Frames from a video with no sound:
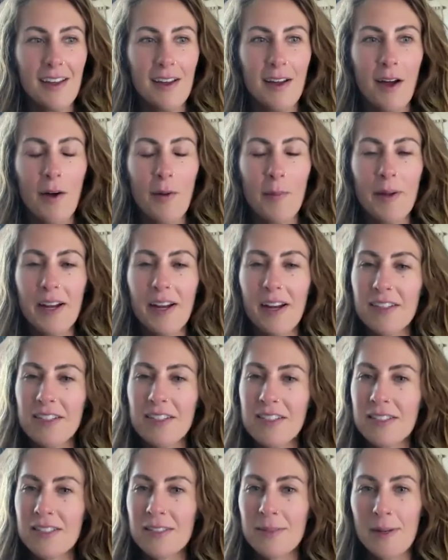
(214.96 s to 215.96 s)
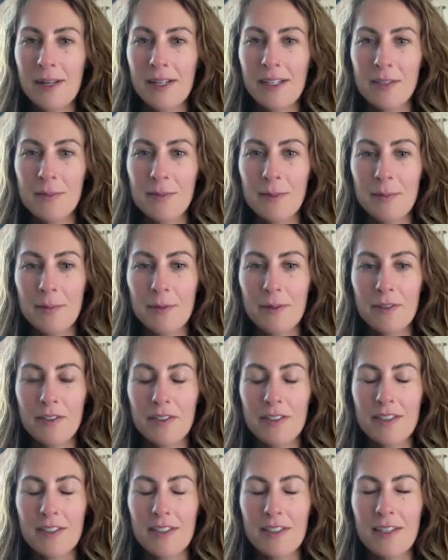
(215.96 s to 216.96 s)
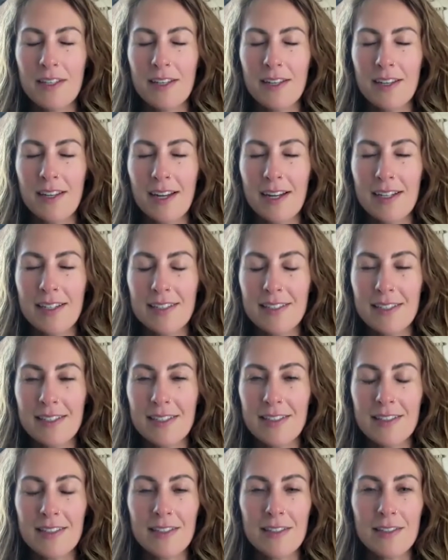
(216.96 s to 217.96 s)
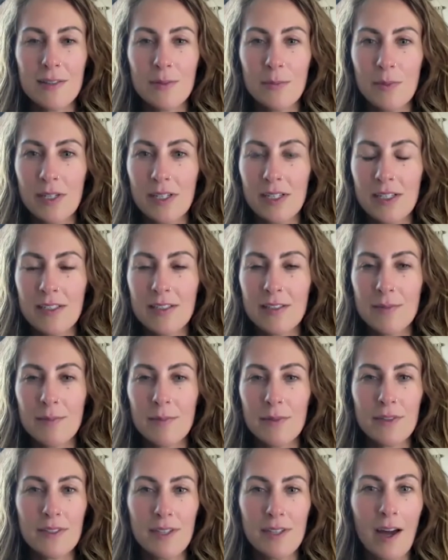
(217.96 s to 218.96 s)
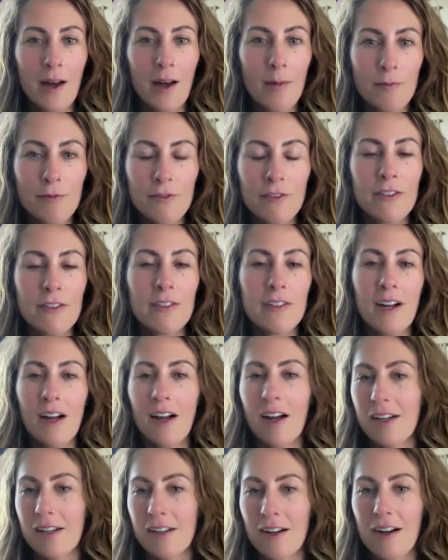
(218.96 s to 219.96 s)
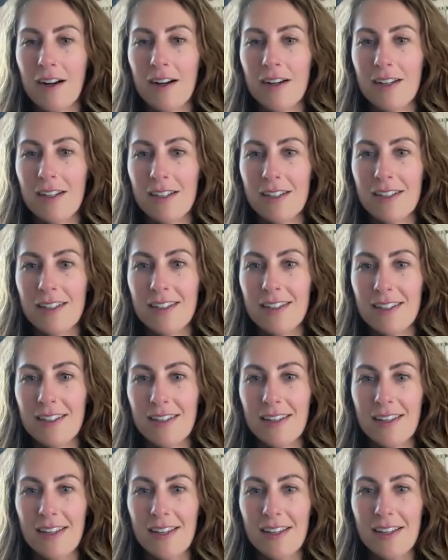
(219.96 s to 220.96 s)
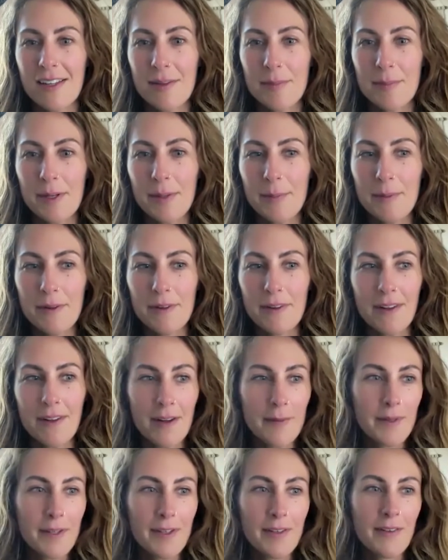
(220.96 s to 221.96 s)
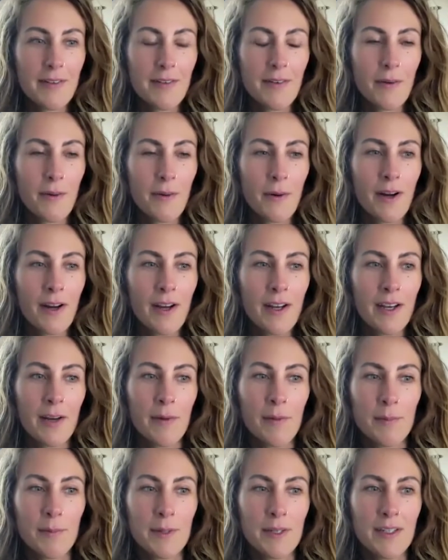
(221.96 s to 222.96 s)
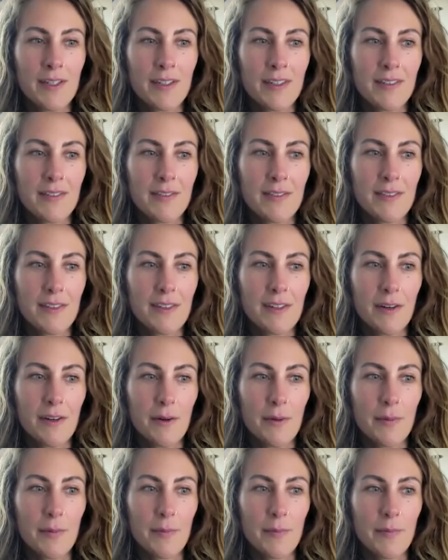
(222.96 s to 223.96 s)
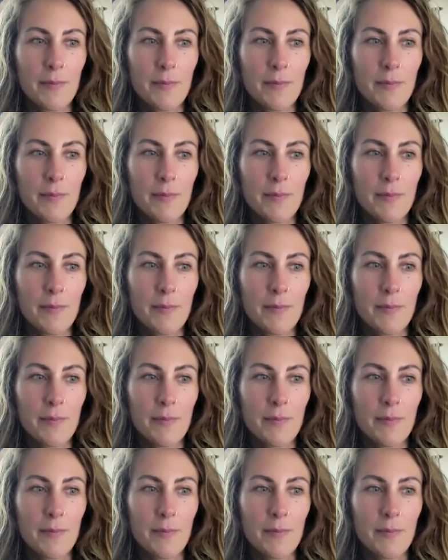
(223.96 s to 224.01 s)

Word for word: oh my gosh, the Spanish people are just the nicest, sweetest, most helpful, kind hearted people. I mean, Jorge and I would be, you know,